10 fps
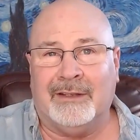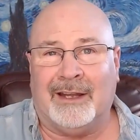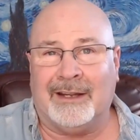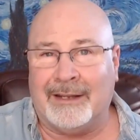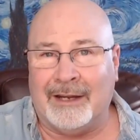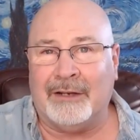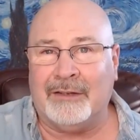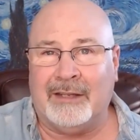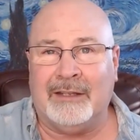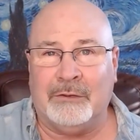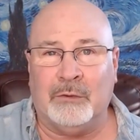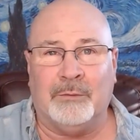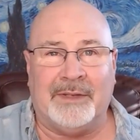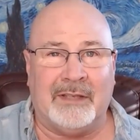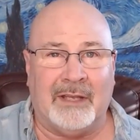I guarantee you will
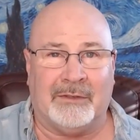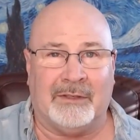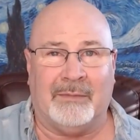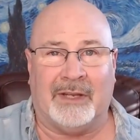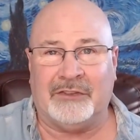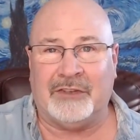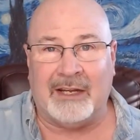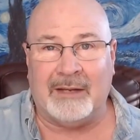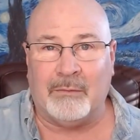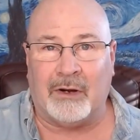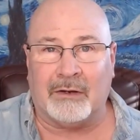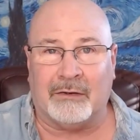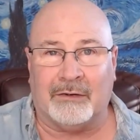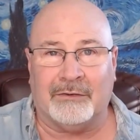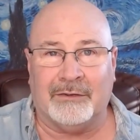be tempted by shady
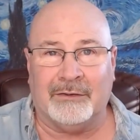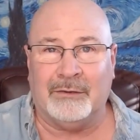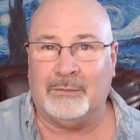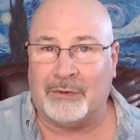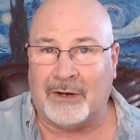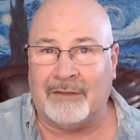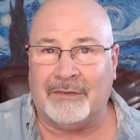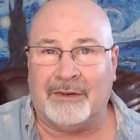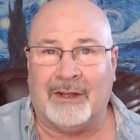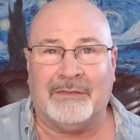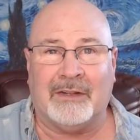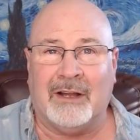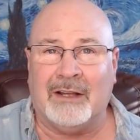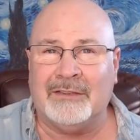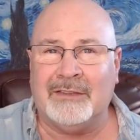marketers who profit off a
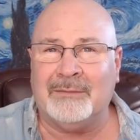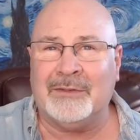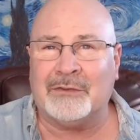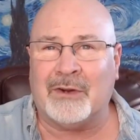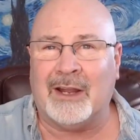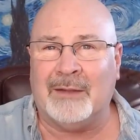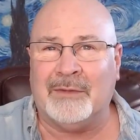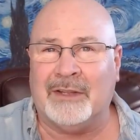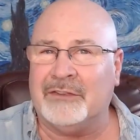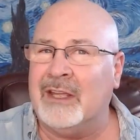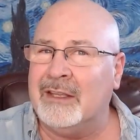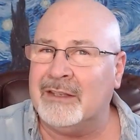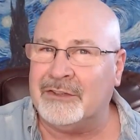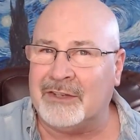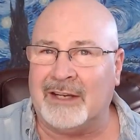concept described as
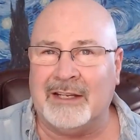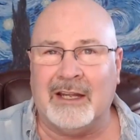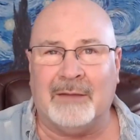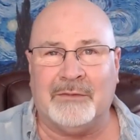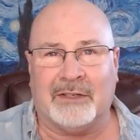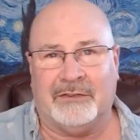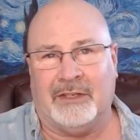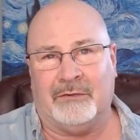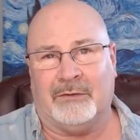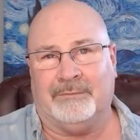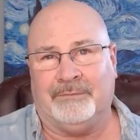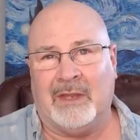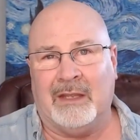the shiny object syndrome.